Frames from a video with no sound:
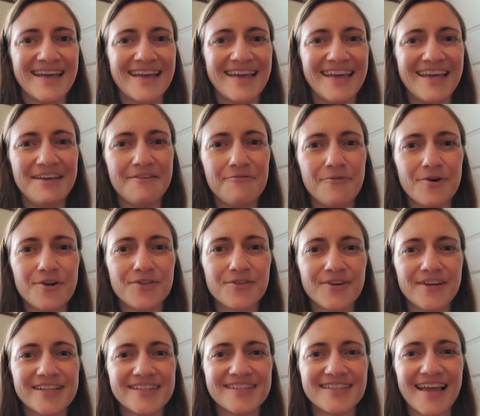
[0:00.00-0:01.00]
Hey, fourth
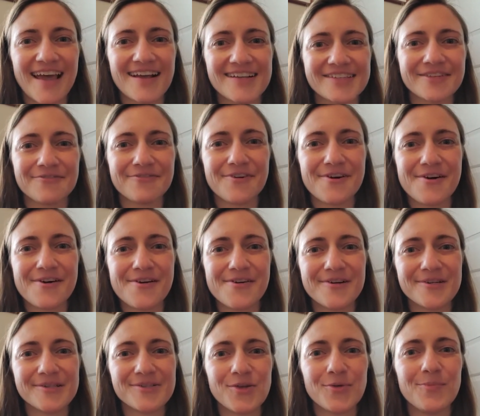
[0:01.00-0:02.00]
grade
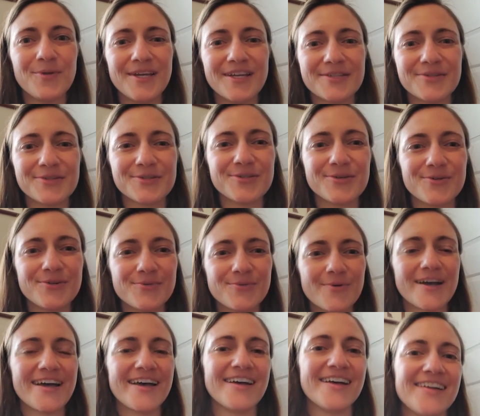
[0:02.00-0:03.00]
saxophones. Hope you guys are doing
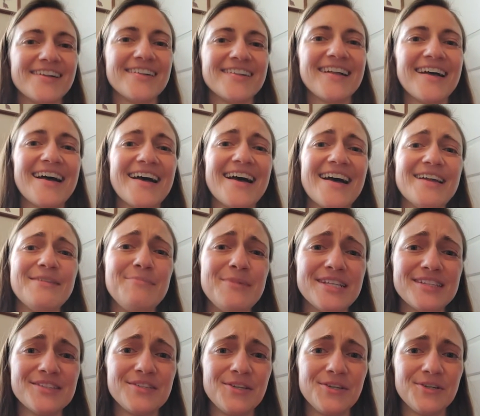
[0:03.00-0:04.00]
well. I
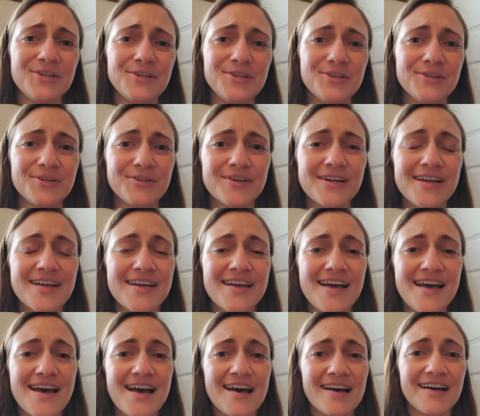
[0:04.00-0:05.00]
miss you.
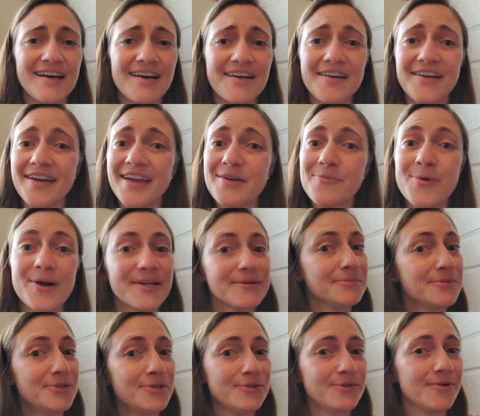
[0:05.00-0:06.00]
All right,
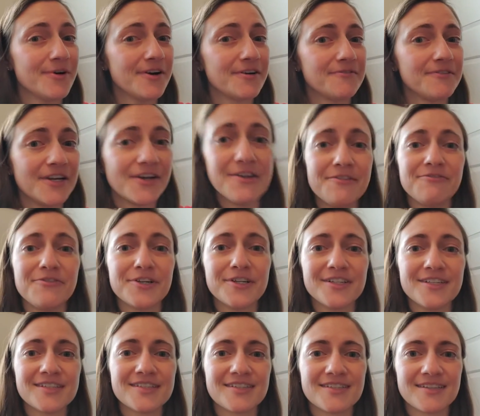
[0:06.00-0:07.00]
welcome to our very
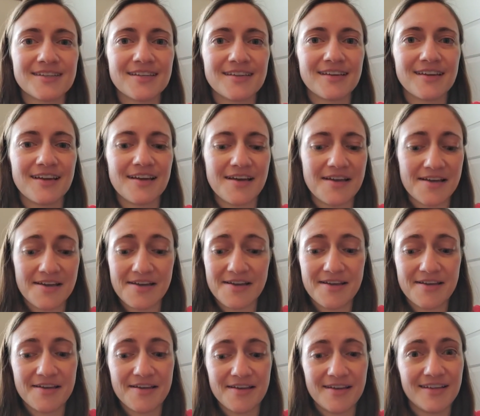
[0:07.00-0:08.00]
first
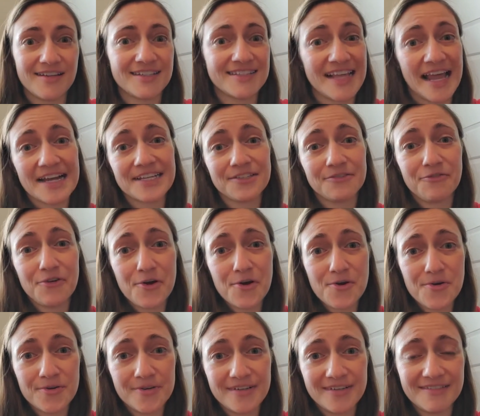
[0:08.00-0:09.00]
uh,
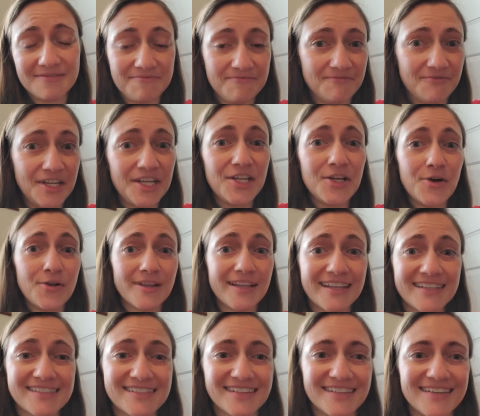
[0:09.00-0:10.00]
saxophone video
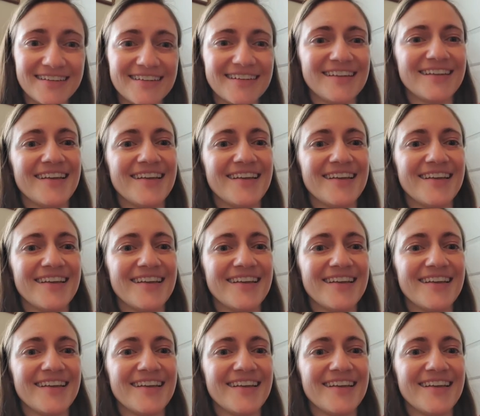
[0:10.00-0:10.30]
lesson.